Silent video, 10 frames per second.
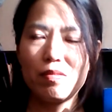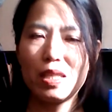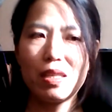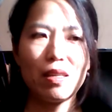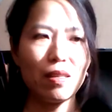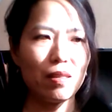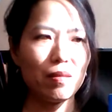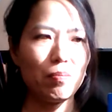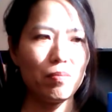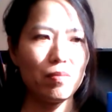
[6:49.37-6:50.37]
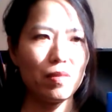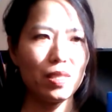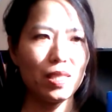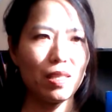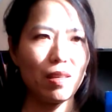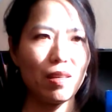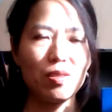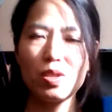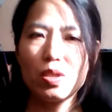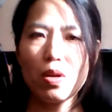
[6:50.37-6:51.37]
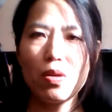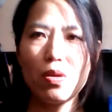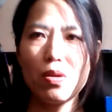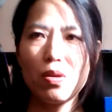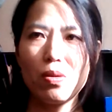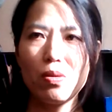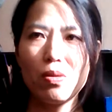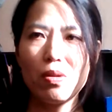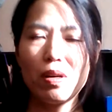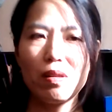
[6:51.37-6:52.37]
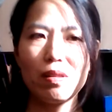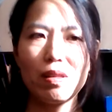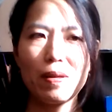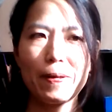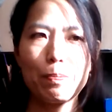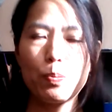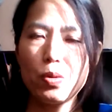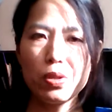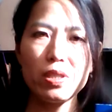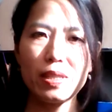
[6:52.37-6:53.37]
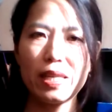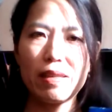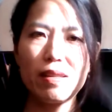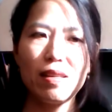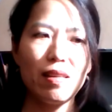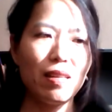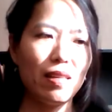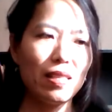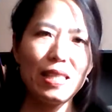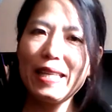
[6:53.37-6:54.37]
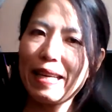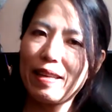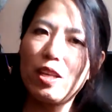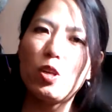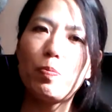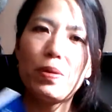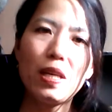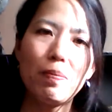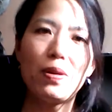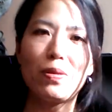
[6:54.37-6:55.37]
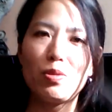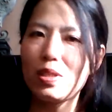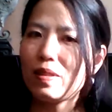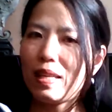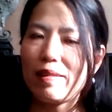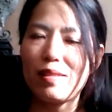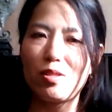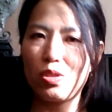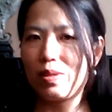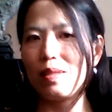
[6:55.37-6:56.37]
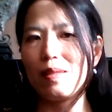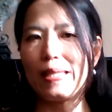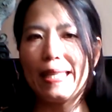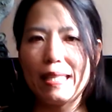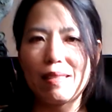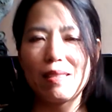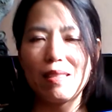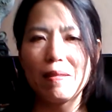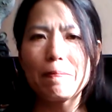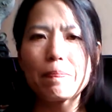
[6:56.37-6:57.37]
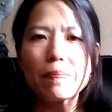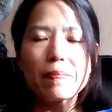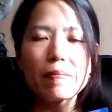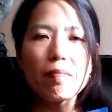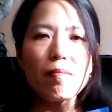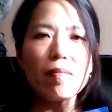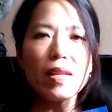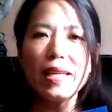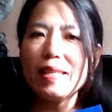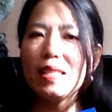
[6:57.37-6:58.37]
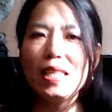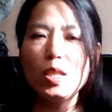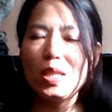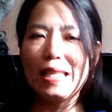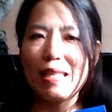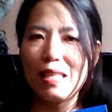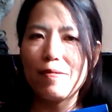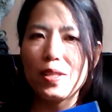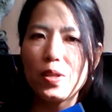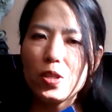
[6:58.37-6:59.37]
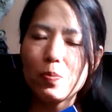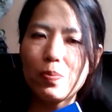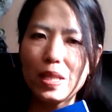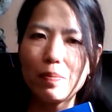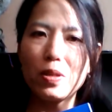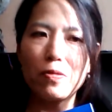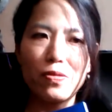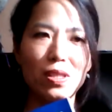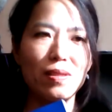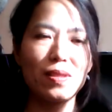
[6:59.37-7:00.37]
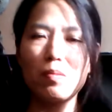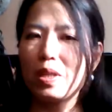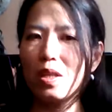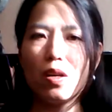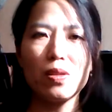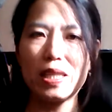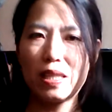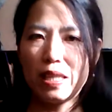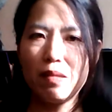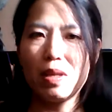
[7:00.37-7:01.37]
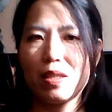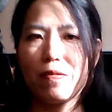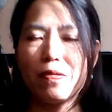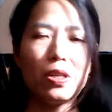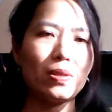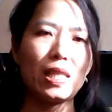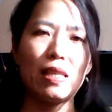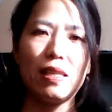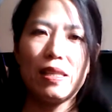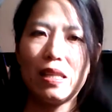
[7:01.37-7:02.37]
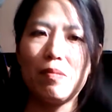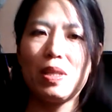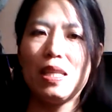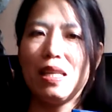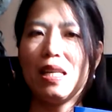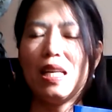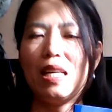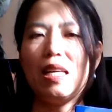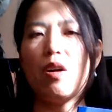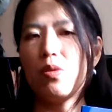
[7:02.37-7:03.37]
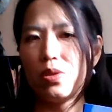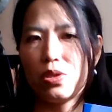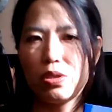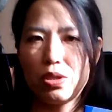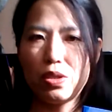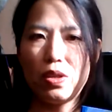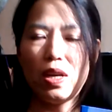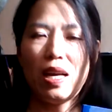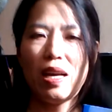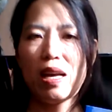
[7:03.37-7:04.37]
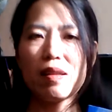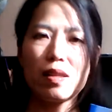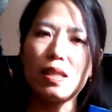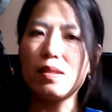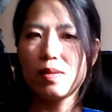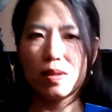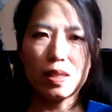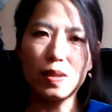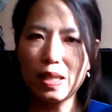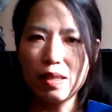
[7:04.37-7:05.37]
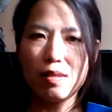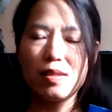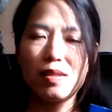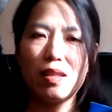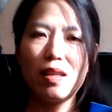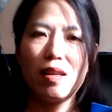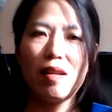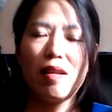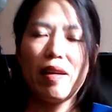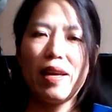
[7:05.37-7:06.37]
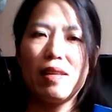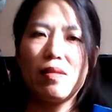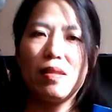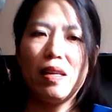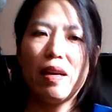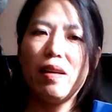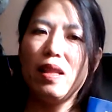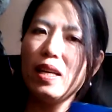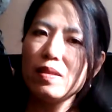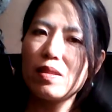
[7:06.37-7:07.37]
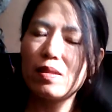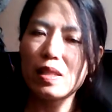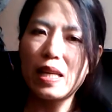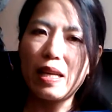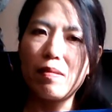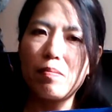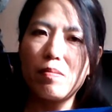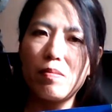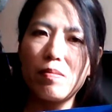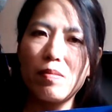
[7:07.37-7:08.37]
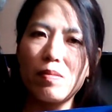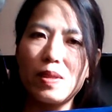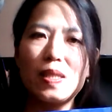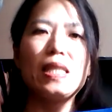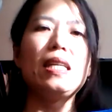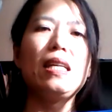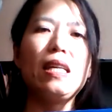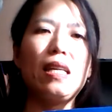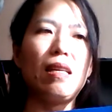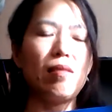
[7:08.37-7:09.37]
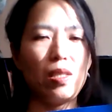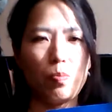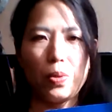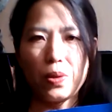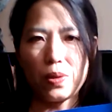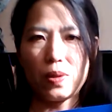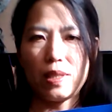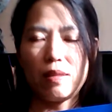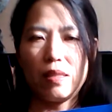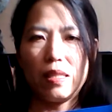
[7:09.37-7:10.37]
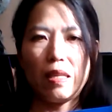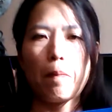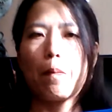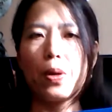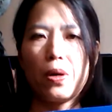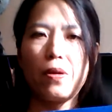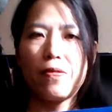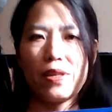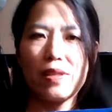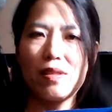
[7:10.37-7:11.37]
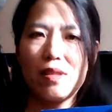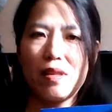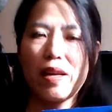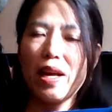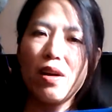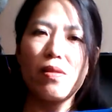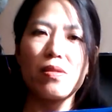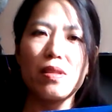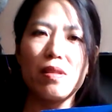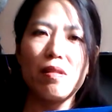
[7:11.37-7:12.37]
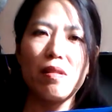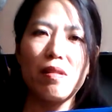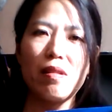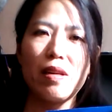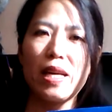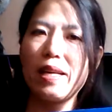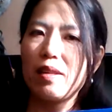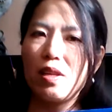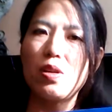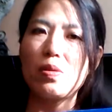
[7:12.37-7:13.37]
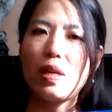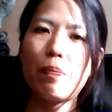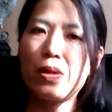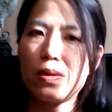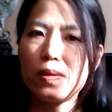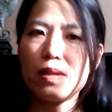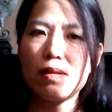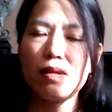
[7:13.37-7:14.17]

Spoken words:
um, is so broad that he can heal people just like Jesus did, and he can even heal people from someone calling him the phone, telling him he or she had this disease, and Lazarus can see this person in perfect health and heal that person.